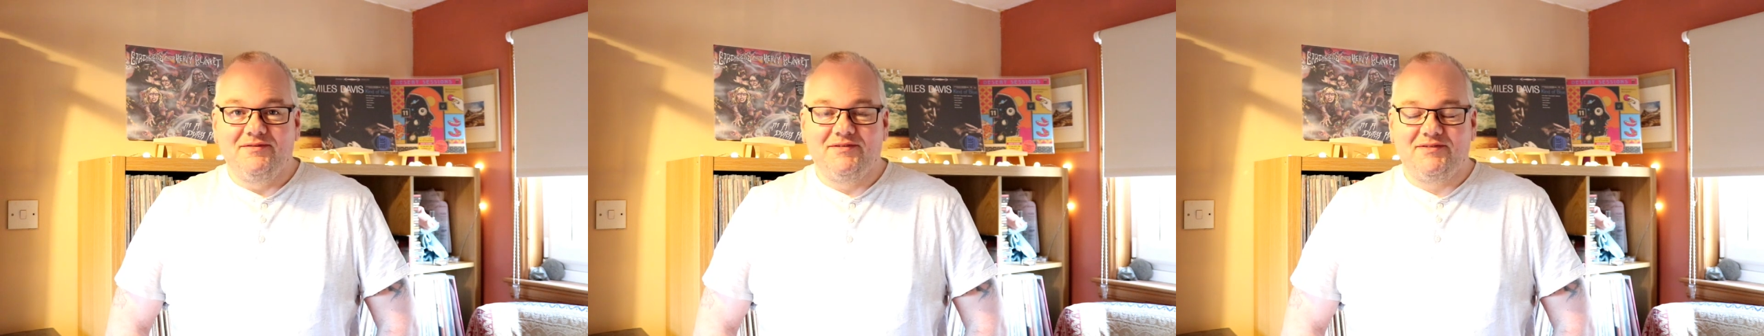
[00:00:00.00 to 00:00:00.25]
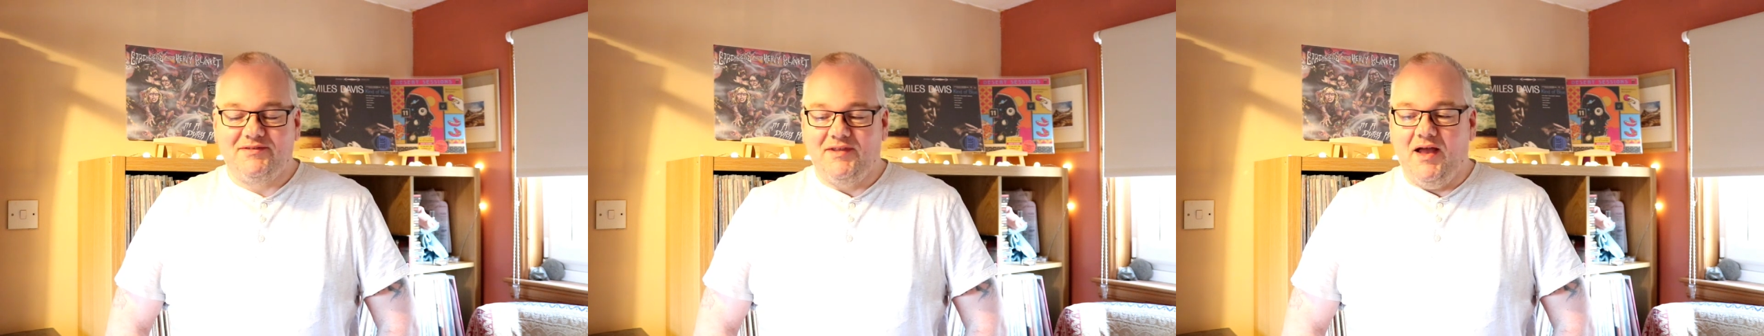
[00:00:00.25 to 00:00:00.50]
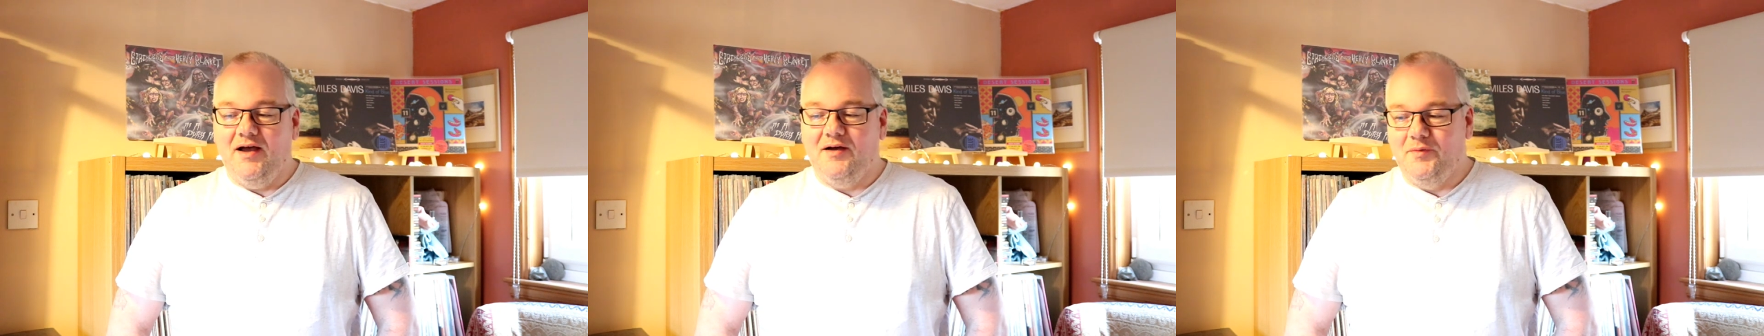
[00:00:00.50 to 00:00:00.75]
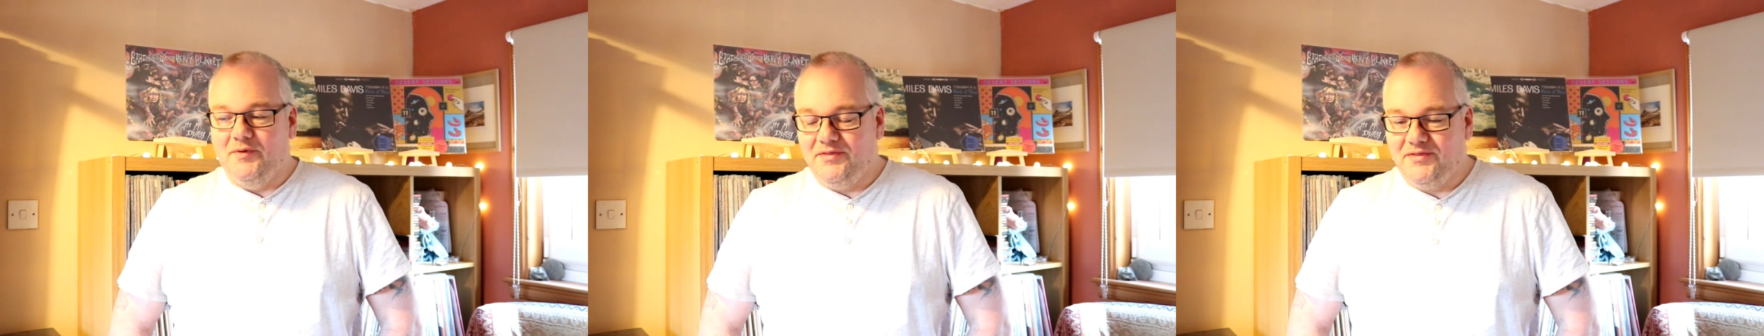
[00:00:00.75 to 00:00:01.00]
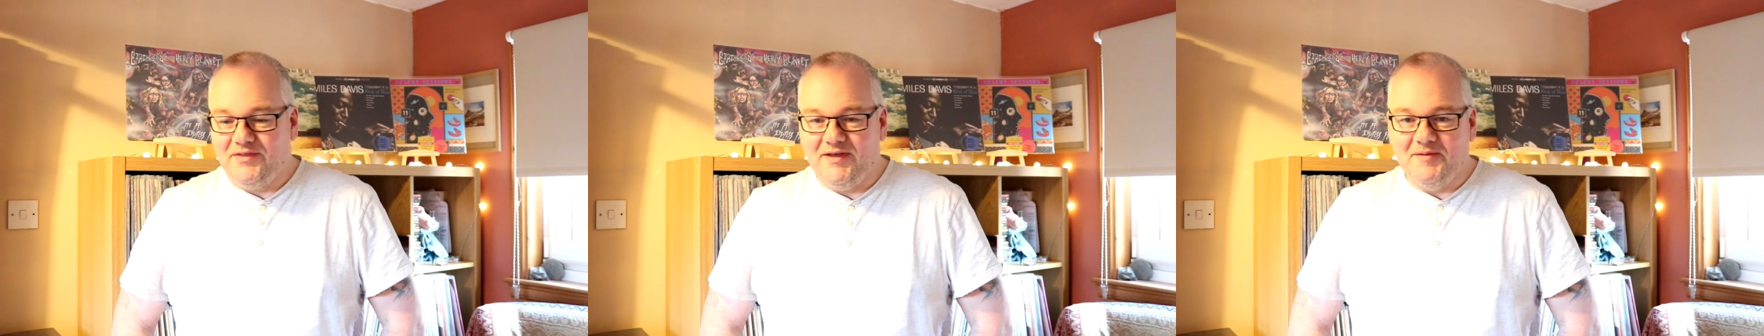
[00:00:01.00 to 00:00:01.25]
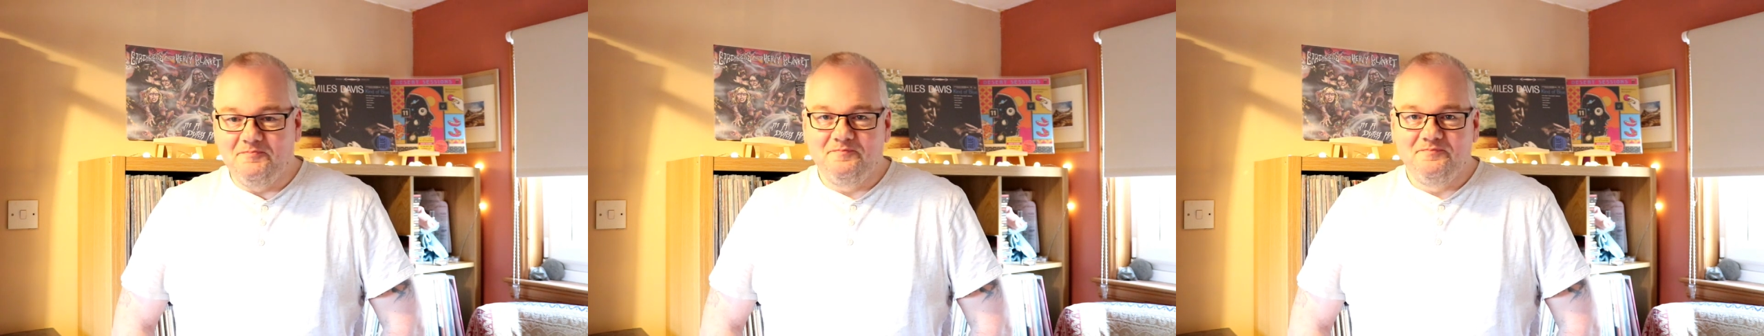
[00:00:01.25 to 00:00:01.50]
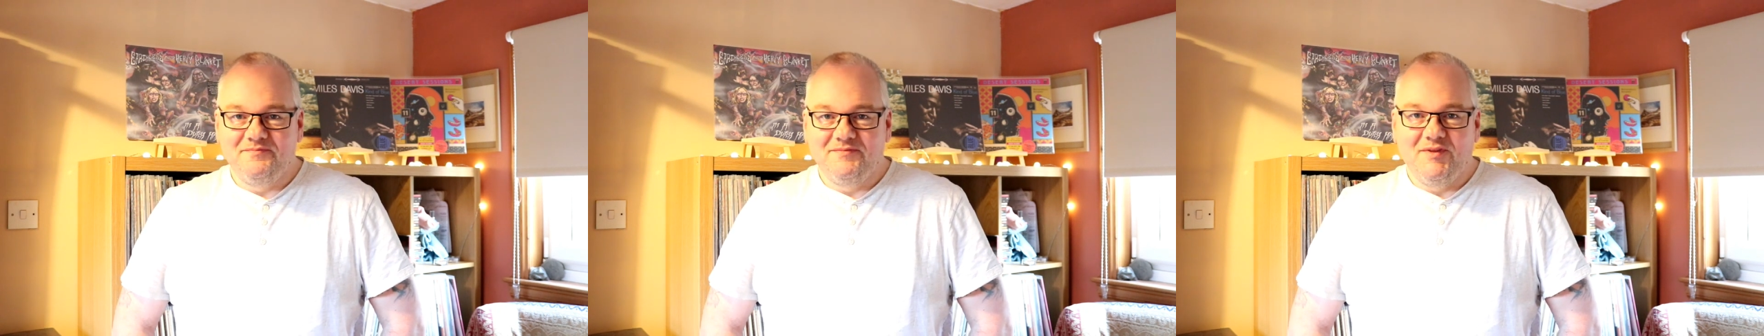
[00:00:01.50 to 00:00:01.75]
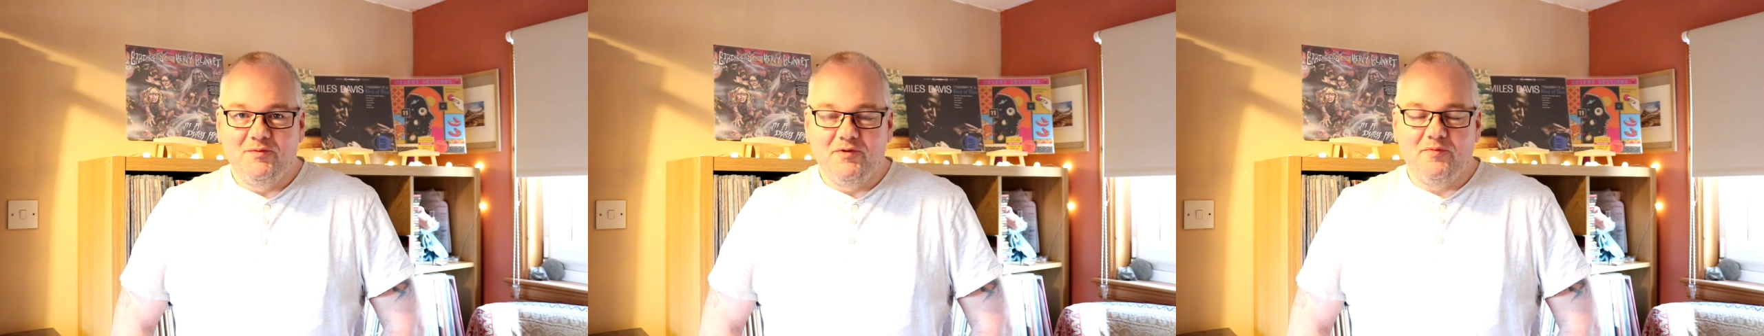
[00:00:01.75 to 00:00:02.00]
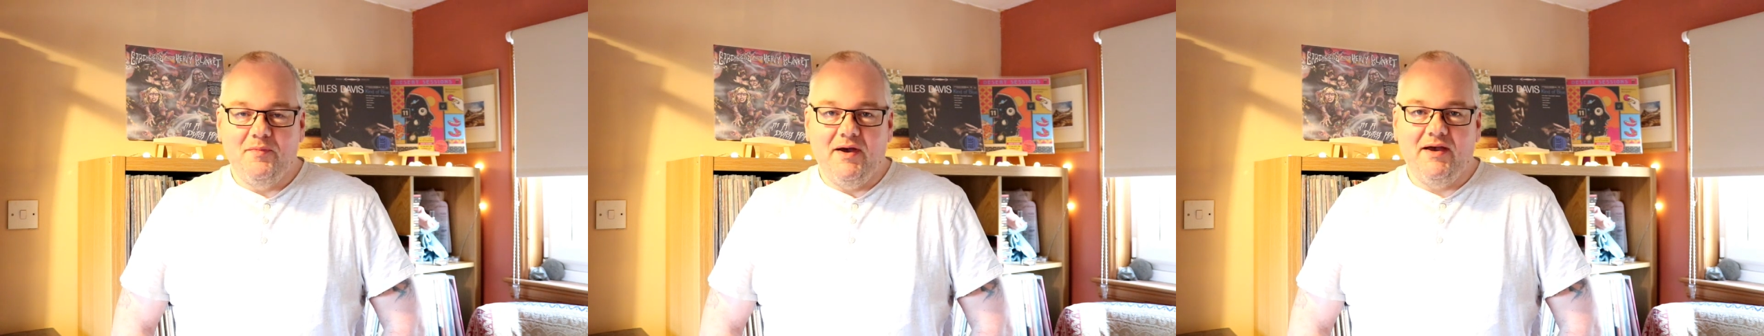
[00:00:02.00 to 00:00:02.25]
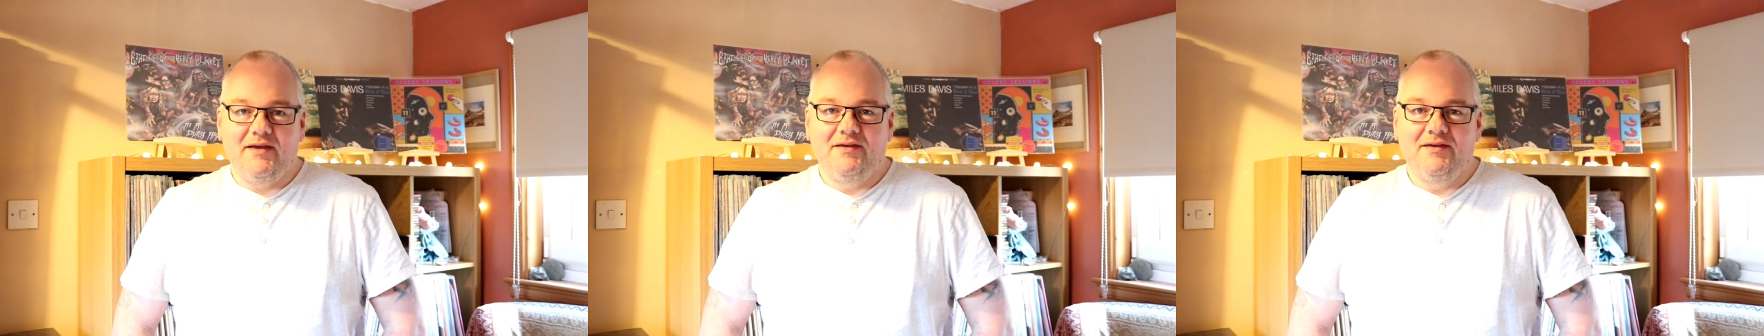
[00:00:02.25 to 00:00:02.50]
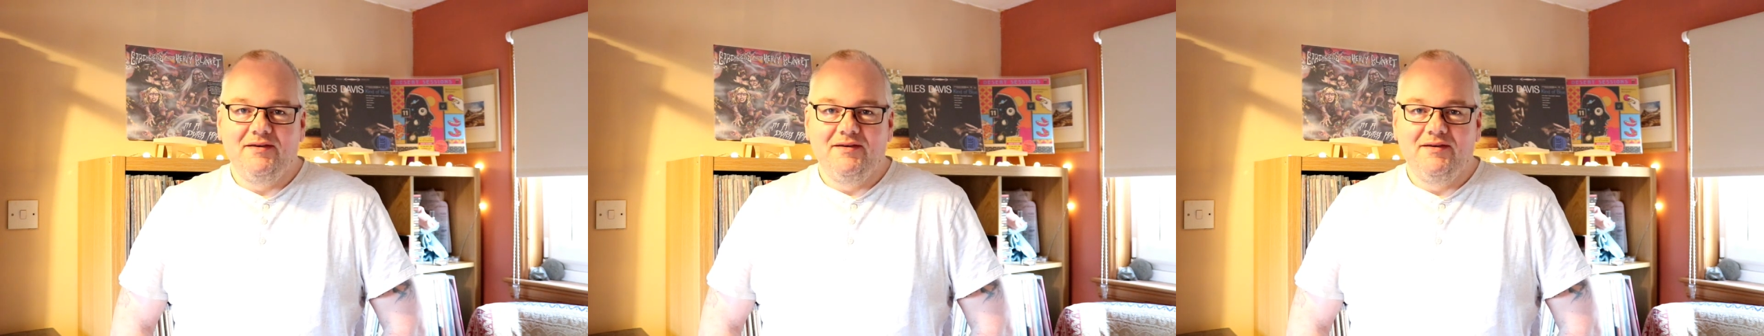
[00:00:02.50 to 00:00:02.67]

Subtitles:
start with my